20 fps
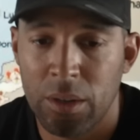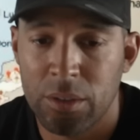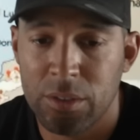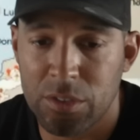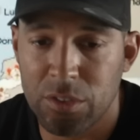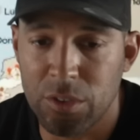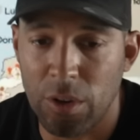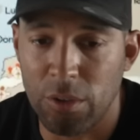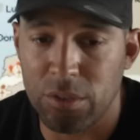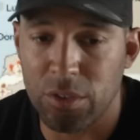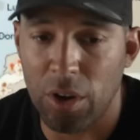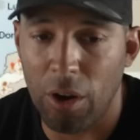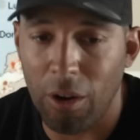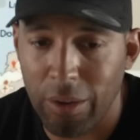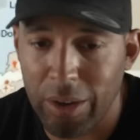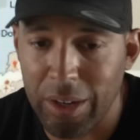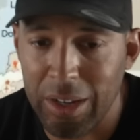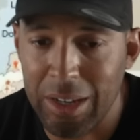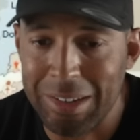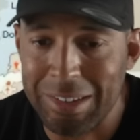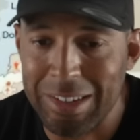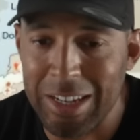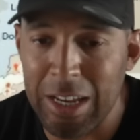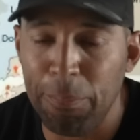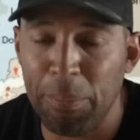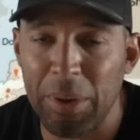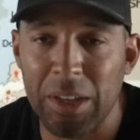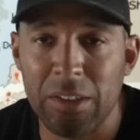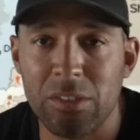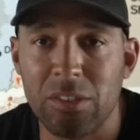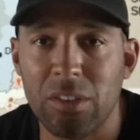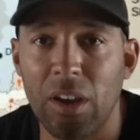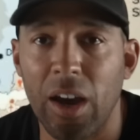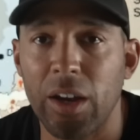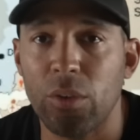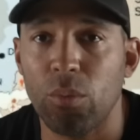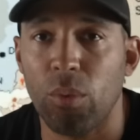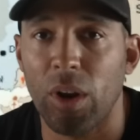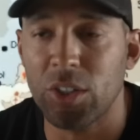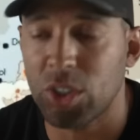to start targeting deep
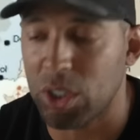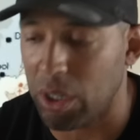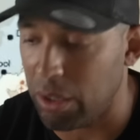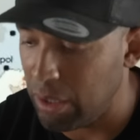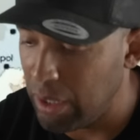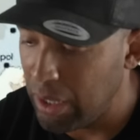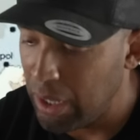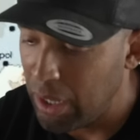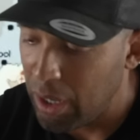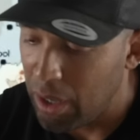inside Russia,